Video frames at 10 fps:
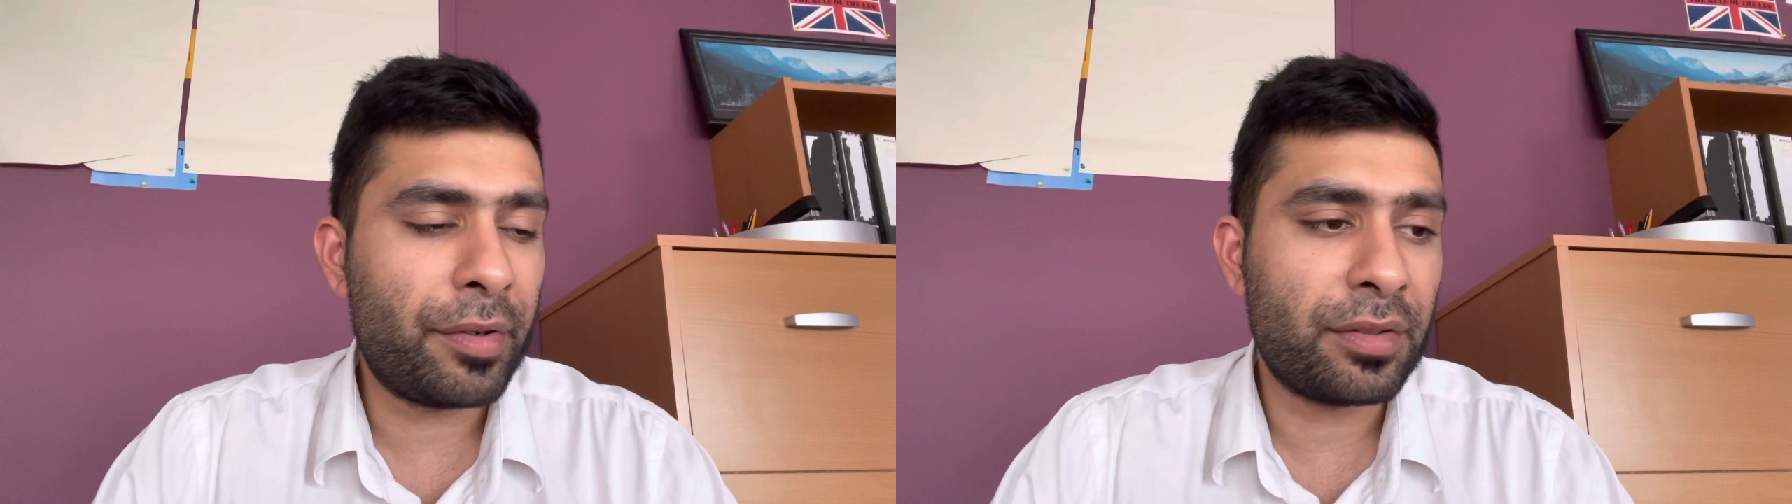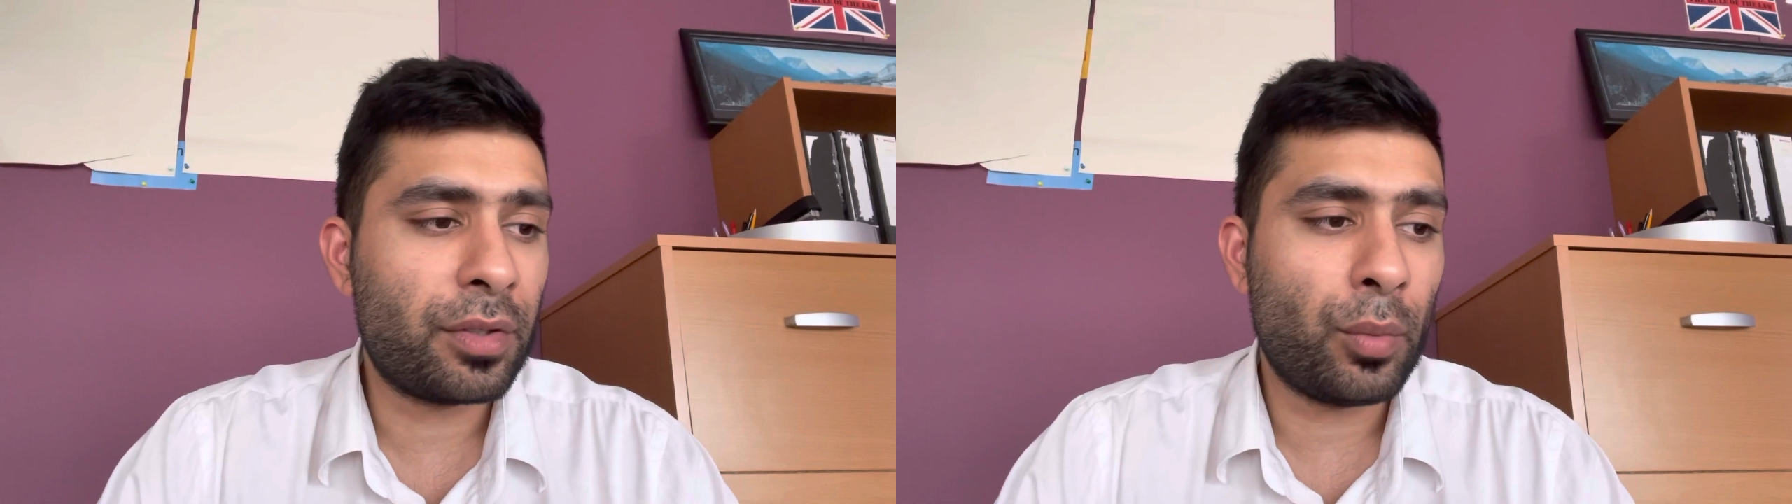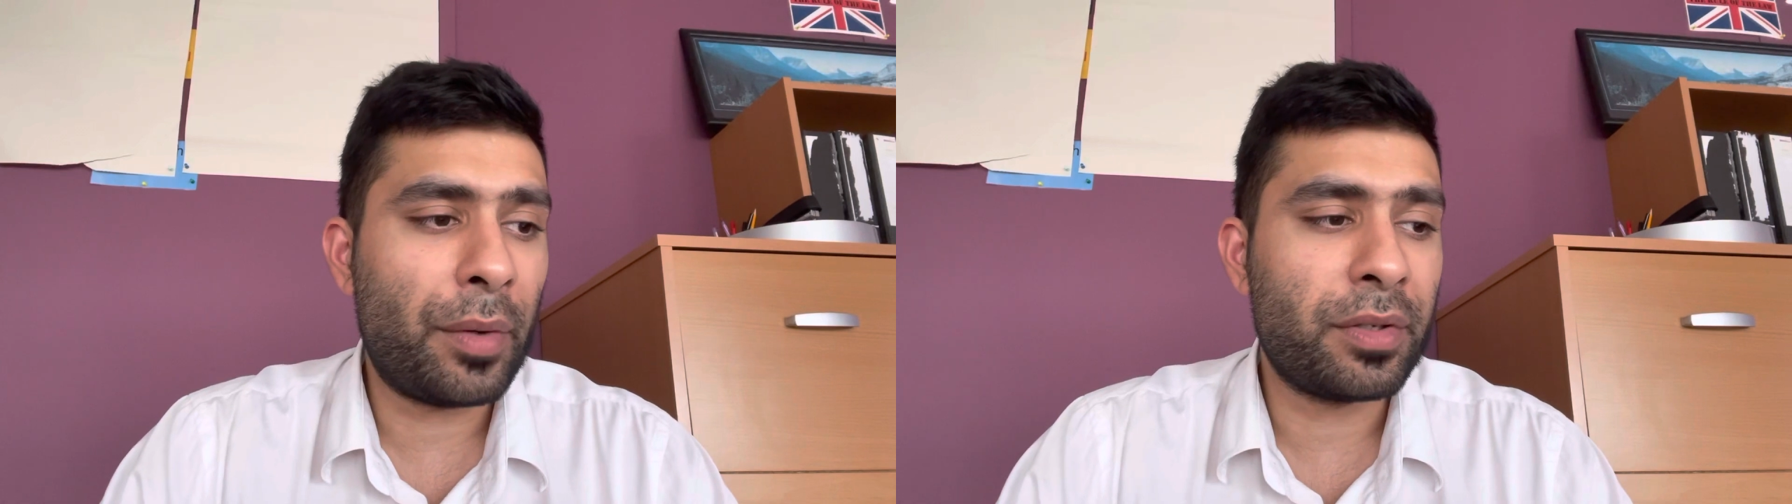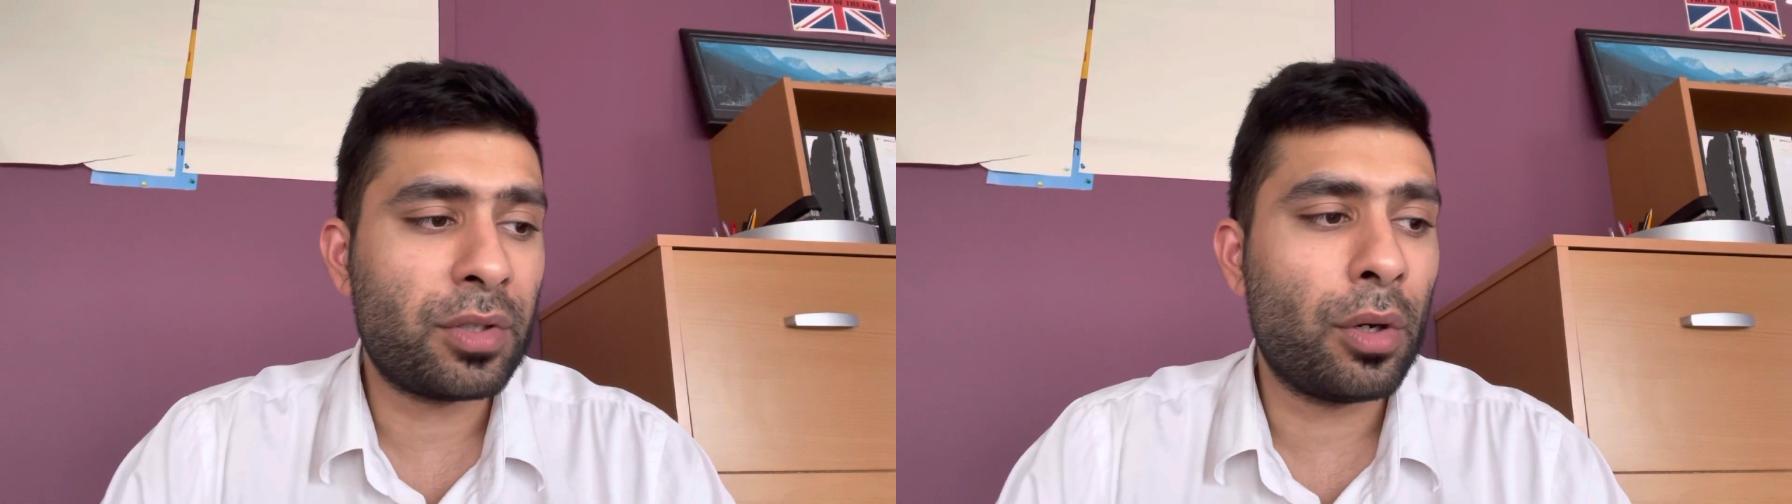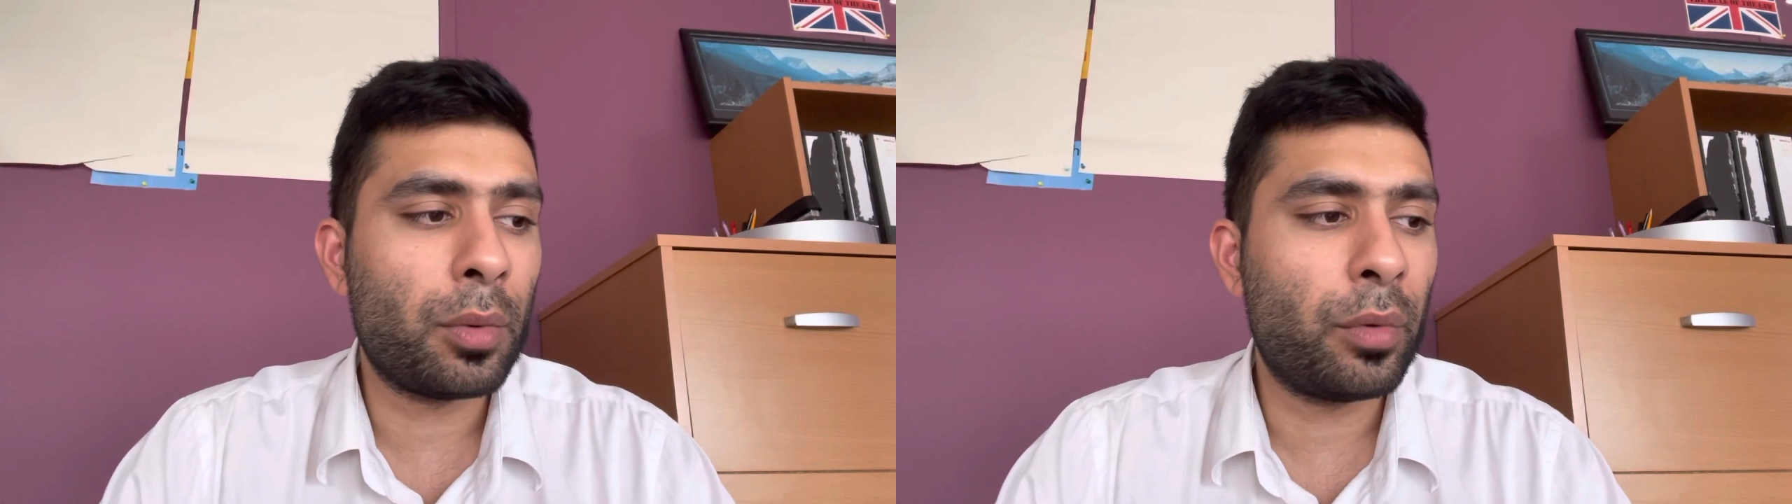he's
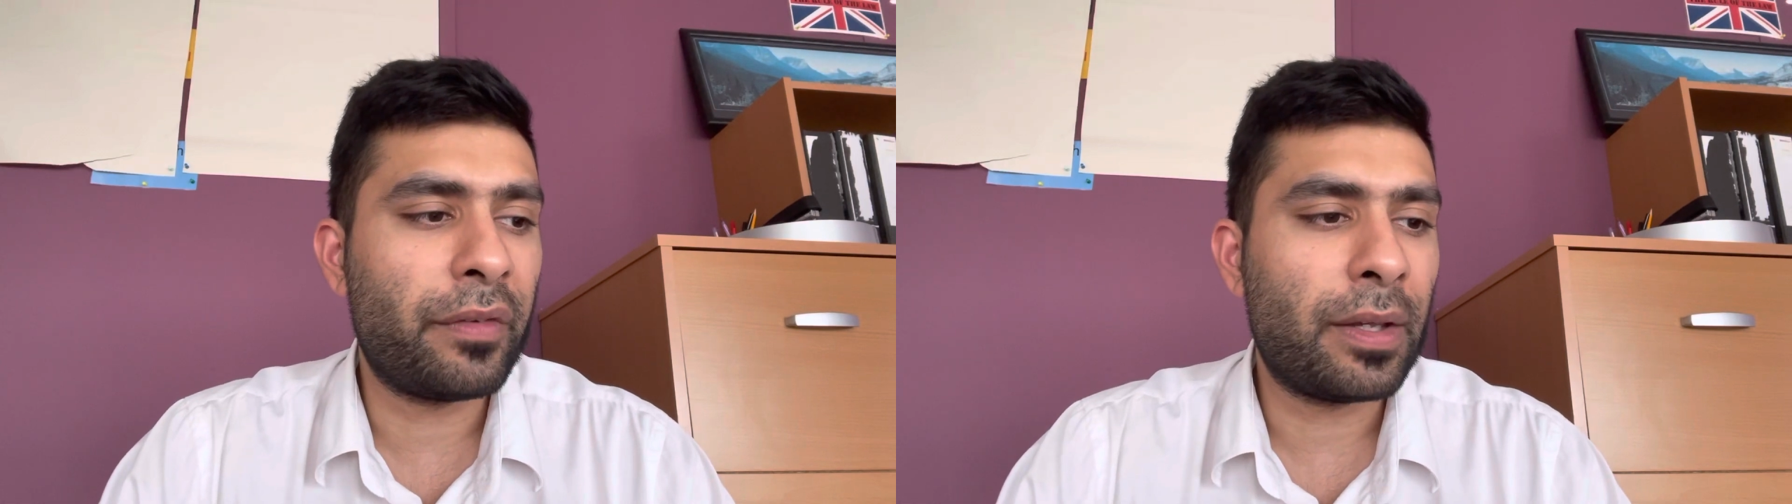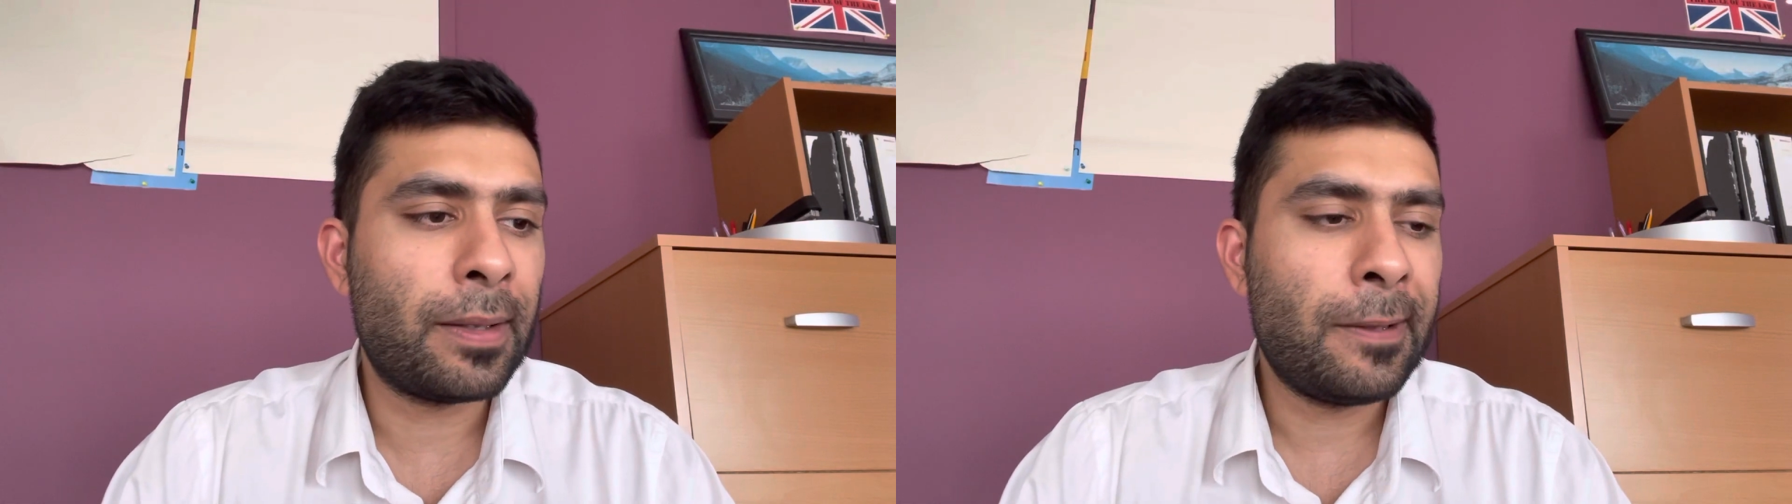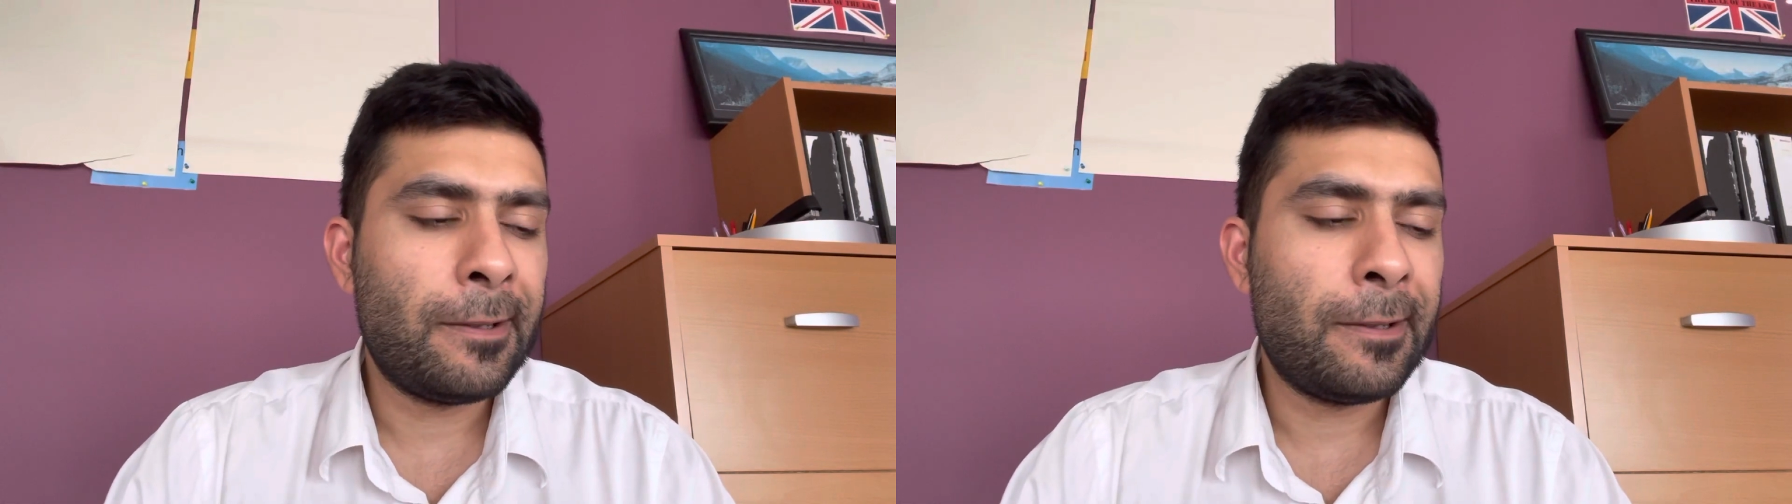going with it,